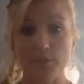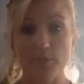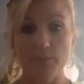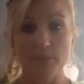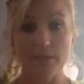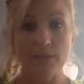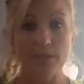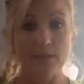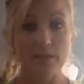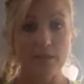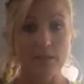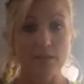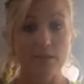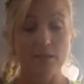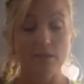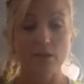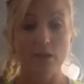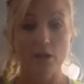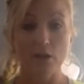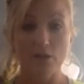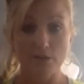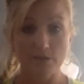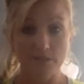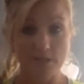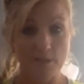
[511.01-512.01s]
to be
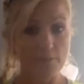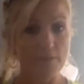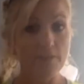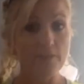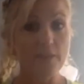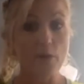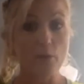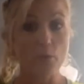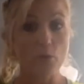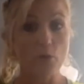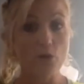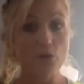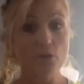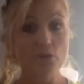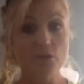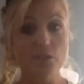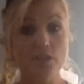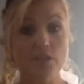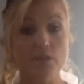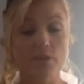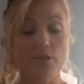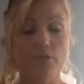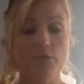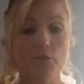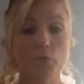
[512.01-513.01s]
something that
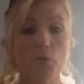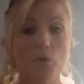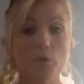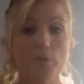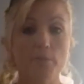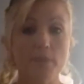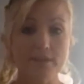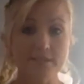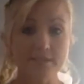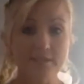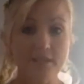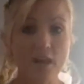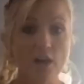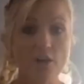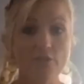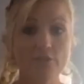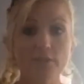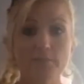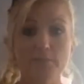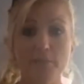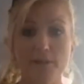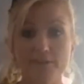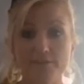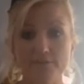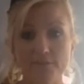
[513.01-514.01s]
works for myself
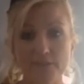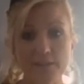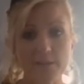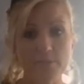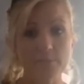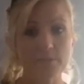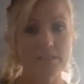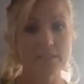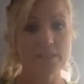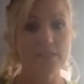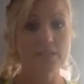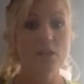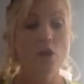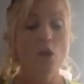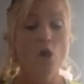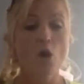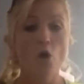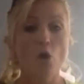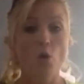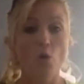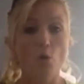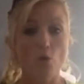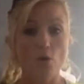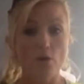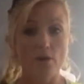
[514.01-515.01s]
and my family
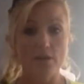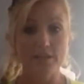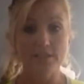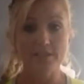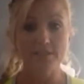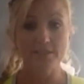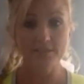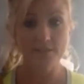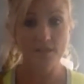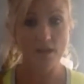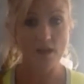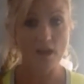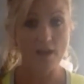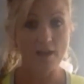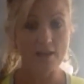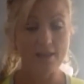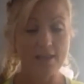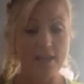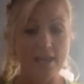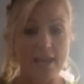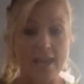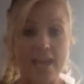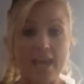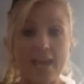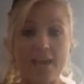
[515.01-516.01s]
or it's not.
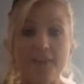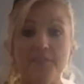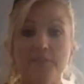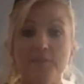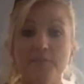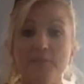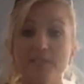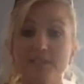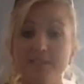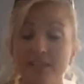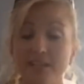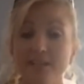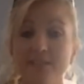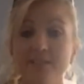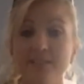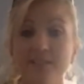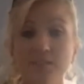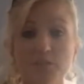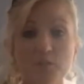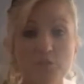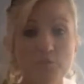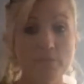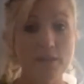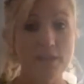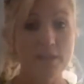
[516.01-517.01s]
And the mistakes
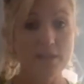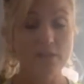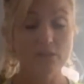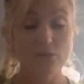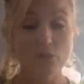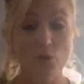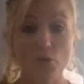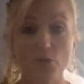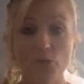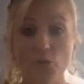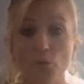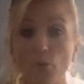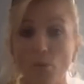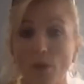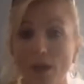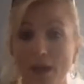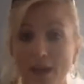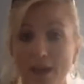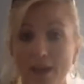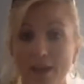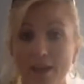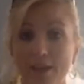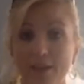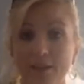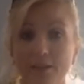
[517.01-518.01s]
that you make along the
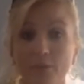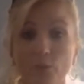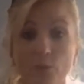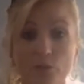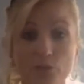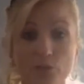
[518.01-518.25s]
way,